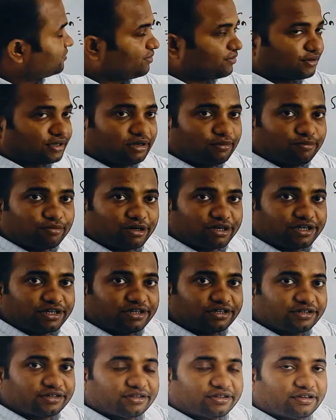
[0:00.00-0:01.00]
focal
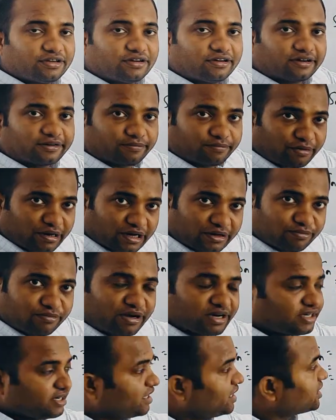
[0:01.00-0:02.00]
point or far
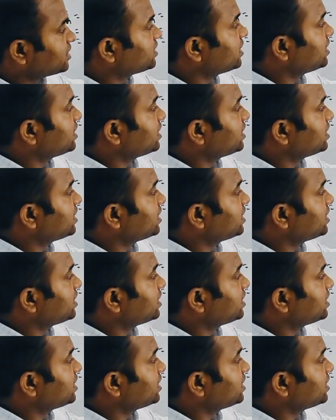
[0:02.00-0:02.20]
point acts